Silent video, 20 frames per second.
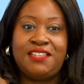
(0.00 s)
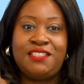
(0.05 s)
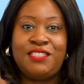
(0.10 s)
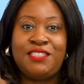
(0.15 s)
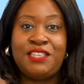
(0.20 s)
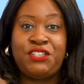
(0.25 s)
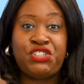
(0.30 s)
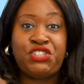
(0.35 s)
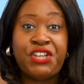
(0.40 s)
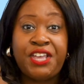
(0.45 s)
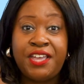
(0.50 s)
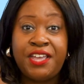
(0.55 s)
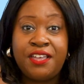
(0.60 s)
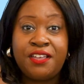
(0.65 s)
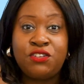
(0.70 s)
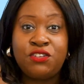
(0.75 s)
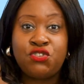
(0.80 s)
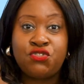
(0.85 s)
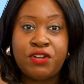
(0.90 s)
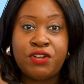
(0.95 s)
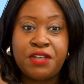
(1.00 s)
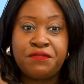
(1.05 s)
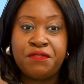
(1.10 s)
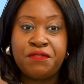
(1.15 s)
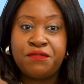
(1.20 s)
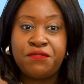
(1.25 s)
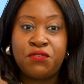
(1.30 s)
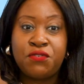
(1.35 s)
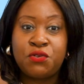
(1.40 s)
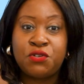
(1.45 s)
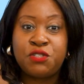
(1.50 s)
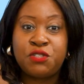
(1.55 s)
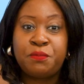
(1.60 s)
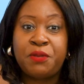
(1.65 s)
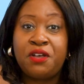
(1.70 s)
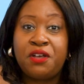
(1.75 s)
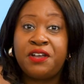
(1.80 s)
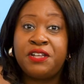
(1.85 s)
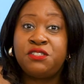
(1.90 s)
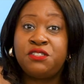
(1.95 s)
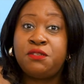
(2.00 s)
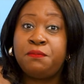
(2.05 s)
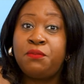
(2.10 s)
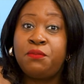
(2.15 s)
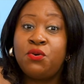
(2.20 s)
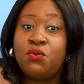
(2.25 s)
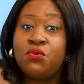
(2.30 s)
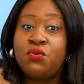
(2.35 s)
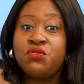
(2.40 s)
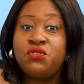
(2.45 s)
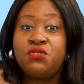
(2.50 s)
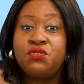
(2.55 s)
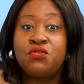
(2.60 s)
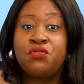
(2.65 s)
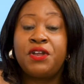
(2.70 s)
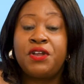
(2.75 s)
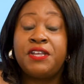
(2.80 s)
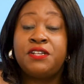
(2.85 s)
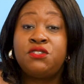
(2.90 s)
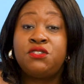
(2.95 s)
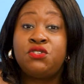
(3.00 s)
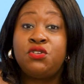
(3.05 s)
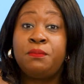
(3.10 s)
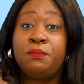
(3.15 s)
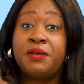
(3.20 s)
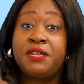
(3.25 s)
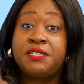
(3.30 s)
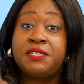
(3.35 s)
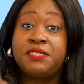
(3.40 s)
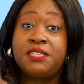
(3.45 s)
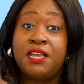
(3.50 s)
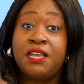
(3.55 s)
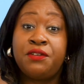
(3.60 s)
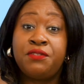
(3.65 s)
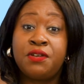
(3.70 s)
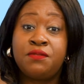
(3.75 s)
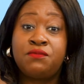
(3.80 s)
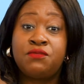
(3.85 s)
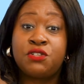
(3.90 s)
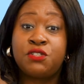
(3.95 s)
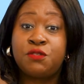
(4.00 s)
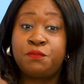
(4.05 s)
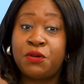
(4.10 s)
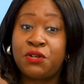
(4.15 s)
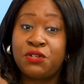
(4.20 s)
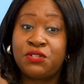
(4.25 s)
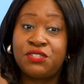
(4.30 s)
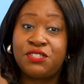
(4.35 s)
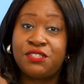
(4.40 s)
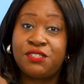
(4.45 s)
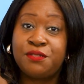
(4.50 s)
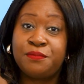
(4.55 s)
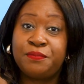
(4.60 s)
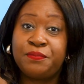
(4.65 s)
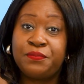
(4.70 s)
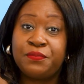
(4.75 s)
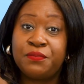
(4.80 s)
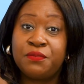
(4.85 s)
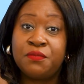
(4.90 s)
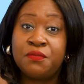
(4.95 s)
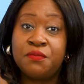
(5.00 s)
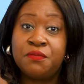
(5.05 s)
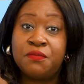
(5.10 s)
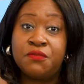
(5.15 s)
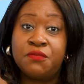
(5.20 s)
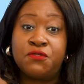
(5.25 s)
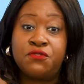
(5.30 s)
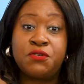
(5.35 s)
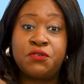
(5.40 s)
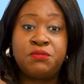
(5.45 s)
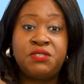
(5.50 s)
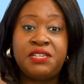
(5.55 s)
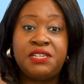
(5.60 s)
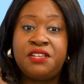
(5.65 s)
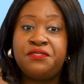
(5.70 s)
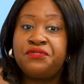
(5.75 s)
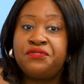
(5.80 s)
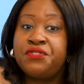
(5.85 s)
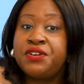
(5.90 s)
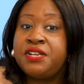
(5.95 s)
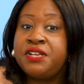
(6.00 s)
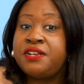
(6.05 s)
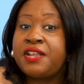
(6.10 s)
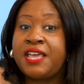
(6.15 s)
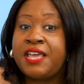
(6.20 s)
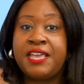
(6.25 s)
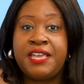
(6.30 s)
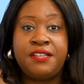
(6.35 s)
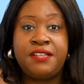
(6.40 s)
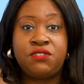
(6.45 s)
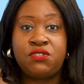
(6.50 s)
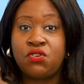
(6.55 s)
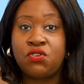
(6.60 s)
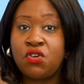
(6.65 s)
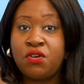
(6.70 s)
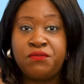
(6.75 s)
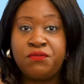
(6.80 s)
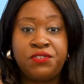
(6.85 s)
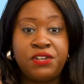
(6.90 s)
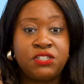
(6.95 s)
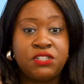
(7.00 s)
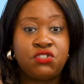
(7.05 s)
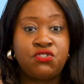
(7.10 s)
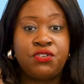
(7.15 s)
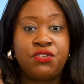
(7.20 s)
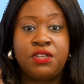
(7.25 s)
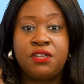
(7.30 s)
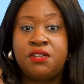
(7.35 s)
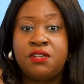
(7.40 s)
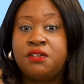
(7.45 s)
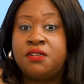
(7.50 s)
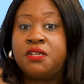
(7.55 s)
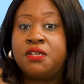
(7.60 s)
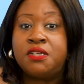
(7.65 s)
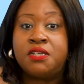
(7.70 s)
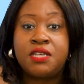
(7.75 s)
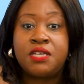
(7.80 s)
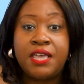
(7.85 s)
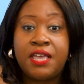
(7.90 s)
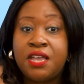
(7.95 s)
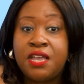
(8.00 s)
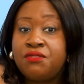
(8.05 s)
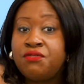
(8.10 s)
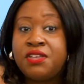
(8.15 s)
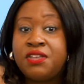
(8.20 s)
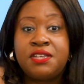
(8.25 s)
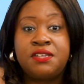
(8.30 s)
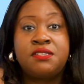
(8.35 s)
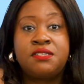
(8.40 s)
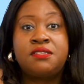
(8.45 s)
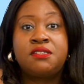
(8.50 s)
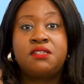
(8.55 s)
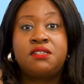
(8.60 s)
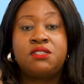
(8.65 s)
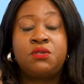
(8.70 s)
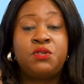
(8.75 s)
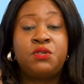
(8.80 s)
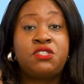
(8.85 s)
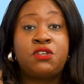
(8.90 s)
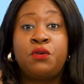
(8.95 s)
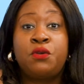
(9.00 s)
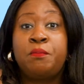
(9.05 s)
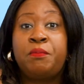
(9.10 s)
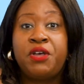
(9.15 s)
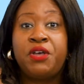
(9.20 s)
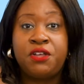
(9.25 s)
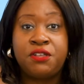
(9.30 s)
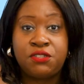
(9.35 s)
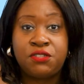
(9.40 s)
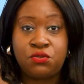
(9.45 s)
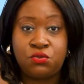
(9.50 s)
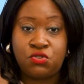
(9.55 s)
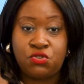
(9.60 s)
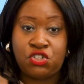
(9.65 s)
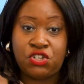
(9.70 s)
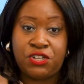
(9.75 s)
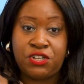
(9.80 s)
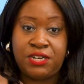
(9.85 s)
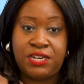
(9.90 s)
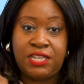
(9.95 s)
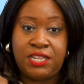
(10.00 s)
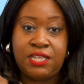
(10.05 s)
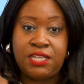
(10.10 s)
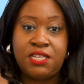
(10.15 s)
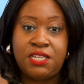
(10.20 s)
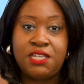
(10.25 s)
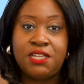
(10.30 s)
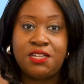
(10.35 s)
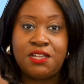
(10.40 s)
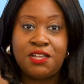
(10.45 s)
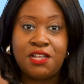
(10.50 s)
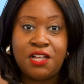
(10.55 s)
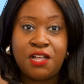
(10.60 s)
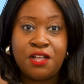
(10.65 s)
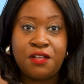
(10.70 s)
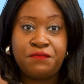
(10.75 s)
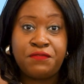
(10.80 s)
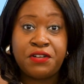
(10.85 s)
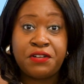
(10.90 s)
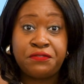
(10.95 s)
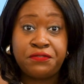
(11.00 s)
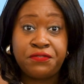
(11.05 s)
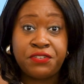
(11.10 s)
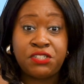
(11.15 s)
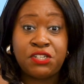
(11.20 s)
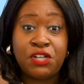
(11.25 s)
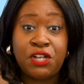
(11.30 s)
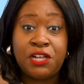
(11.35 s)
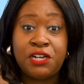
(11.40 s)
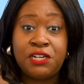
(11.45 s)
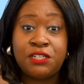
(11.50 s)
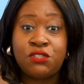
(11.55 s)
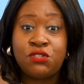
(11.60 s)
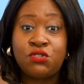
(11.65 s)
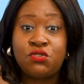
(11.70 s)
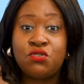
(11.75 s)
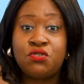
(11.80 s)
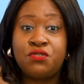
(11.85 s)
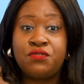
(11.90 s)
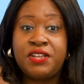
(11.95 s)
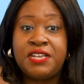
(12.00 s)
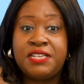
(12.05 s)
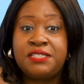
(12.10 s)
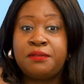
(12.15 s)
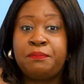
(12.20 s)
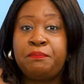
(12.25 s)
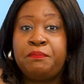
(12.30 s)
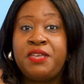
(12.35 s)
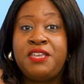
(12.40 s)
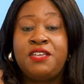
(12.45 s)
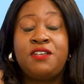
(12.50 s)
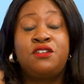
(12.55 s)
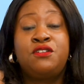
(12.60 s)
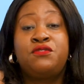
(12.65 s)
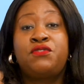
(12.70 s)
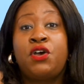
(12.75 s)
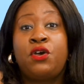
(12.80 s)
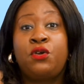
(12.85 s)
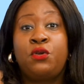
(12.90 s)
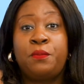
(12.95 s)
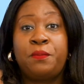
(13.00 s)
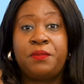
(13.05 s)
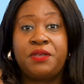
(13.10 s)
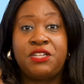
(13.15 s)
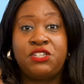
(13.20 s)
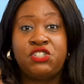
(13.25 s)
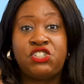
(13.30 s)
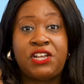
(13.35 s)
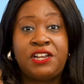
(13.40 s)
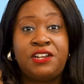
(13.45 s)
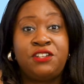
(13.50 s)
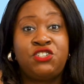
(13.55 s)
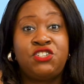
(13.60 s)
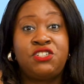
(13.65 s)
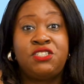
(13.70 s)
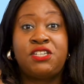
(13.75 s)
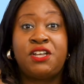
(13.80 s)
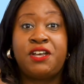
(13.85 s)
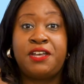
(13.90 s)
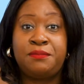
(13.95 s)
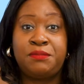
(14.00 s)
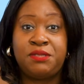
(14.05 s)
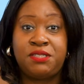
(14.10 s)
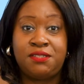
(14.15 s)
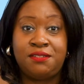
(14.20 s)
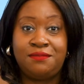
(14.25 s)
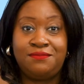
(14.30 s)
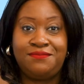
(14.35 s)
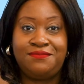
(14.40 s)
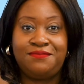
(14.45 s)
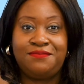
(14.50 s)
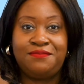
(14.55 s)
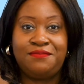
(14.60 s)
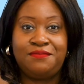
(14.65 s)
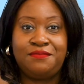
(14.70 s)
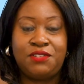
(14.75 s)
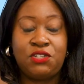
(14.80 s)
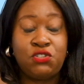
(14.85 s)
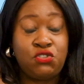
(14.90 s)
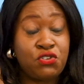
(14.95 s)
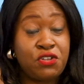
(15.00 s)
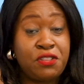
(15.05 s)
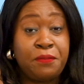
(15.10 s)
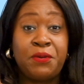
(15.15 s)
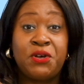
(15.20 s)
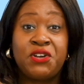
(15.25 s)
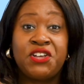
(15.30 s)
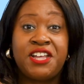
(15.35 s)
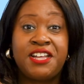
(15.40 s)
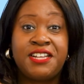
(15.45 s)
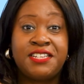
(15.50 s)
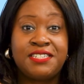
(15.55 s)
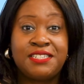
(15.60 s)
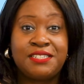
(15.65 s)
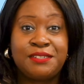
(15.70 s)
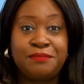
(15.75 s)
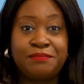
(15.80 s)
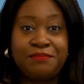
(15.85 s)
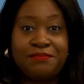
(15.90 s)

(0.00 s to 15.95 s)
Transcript: the chair and driving force behind DePaul Ukraine's humanitarian response. From delivering aid to conflict-stricken areas to his own personal journey, Father Vitaliy's story is a beacon of hope in challenging times. Enjoy the podcast.